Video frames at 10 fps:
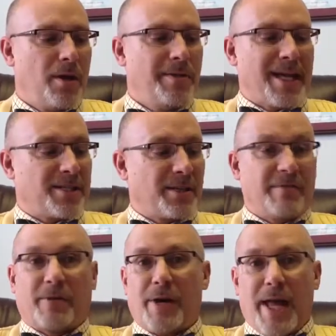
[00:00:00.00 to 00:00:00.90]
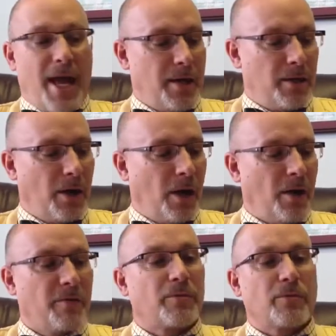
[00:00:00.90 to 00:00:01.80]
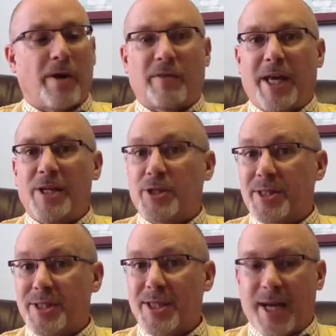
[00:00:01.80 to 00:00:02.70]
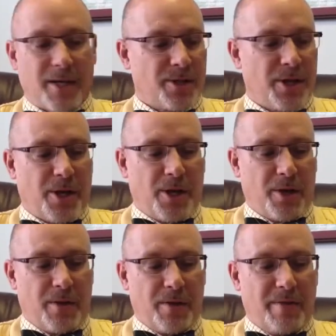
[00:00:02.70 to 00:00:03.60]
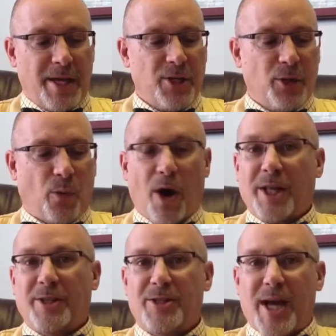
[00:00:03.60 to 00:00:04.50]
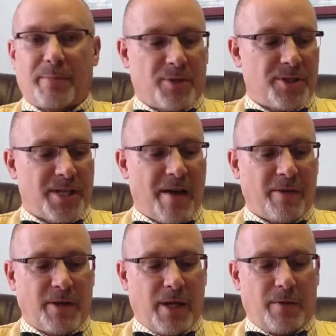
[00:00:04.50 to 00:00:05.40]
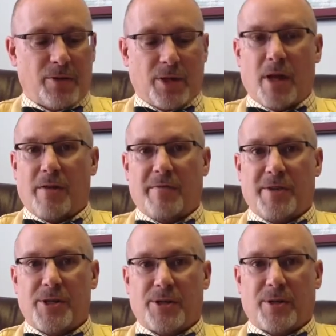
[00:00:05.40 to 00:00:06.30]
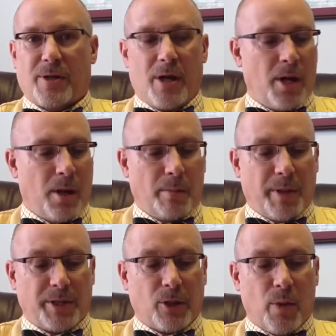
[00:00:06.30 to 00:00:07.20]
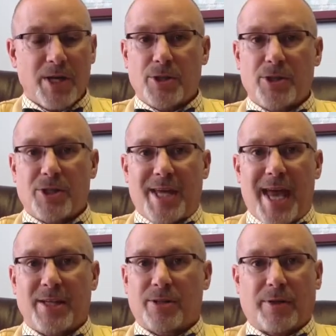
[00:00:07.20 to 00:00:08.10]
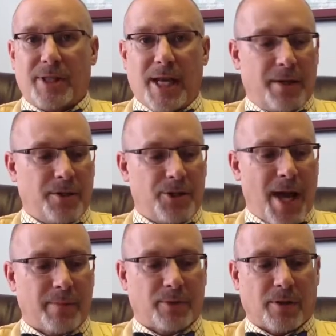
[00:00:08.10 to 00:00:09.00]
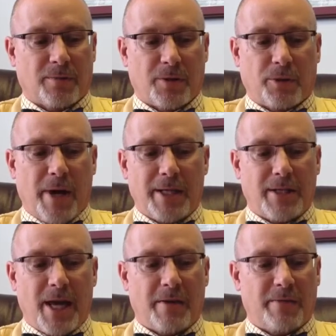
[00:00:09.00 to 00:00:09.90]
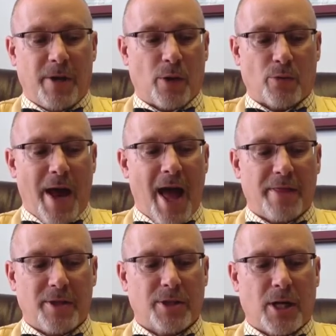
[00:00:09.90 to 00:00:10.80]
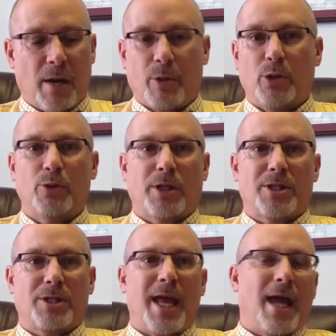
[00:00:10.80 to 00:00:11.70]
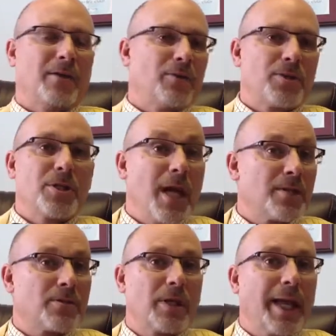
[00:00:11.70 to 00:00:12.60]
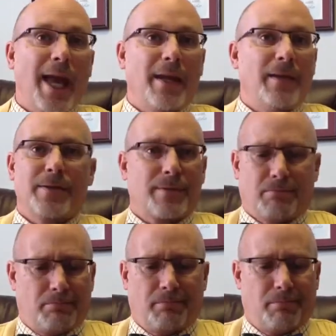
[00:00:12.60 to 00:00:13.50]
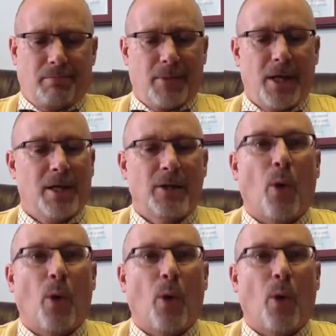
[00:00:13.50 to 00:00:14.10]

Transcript: That's at the very end of Revelation 6. Then you go on into chapter 7, and there's another vision. But the question just hangs there at the end of the chapter. For the great day of their wrath has come, and who can stand? Of course, the answer again is, no